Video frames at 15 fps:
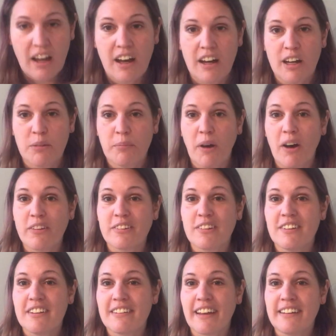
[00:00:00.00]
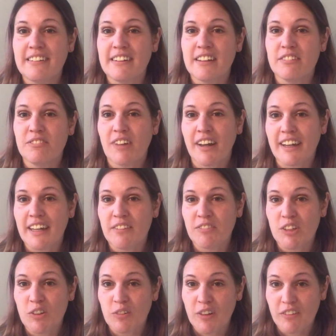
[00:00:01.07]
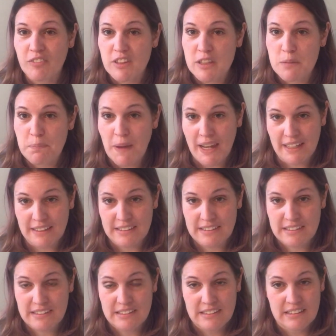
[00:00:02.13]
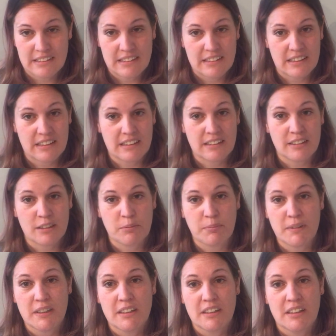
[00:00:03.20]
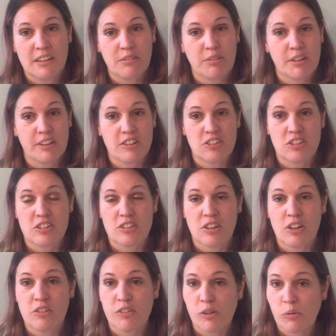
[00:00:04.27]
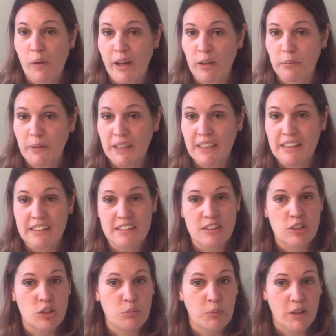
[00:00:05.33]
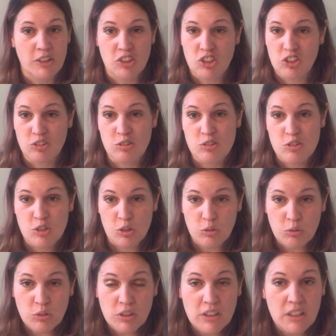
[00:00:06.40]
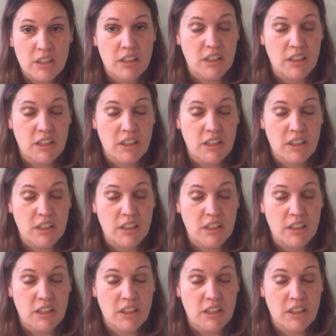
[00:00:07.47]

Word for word: Um, also, this idea of not giving you enough space, um, where it's just overwhelming, it's too much too soon.